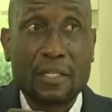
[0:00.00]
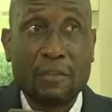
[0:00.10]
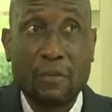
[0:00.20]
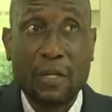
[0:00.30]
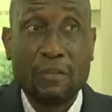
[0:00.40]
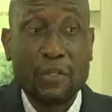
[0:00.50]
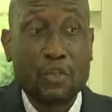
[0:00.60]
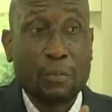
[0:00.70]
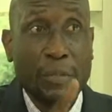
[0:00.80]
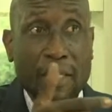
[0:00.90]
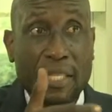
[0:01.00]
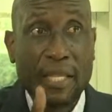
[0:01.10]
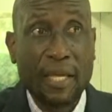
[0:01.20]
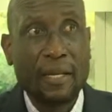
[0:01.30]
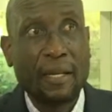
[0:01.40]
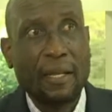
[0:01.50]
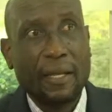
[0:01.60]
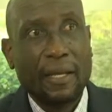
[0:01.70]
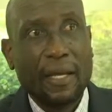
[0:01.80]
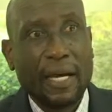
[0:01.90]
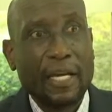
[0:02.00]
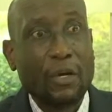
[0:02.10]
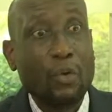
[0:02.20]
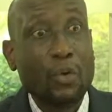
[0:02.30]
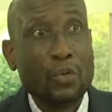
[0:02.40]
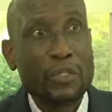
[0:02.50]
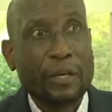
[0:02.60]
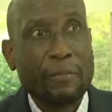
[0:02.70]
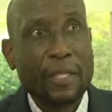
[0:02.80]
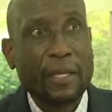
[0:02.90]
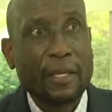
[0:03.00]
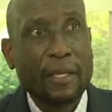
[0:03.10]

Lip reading: If you give it to me, then I owe you something.